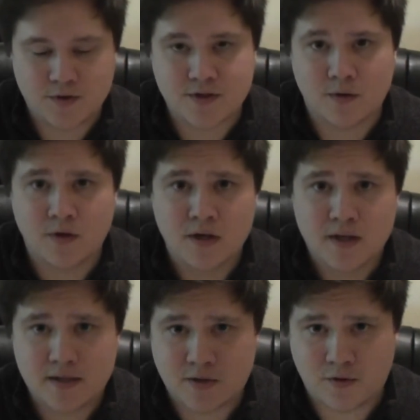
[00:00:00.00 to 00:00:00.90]
so
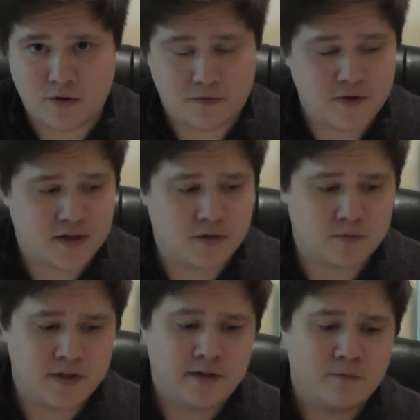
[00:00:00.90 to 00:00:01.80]
it's going to affect your
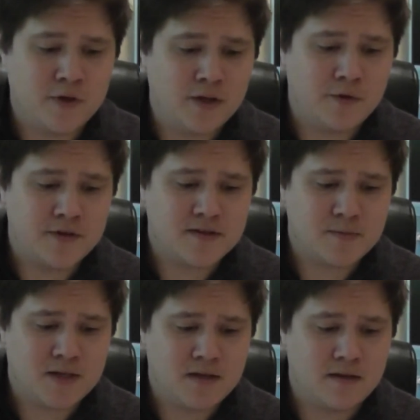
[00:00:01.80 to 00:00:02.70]
reloading
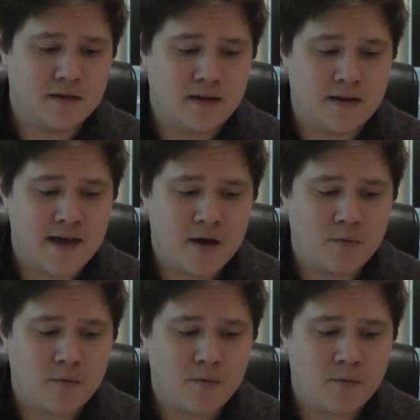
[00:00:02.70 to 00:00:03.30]
speed in that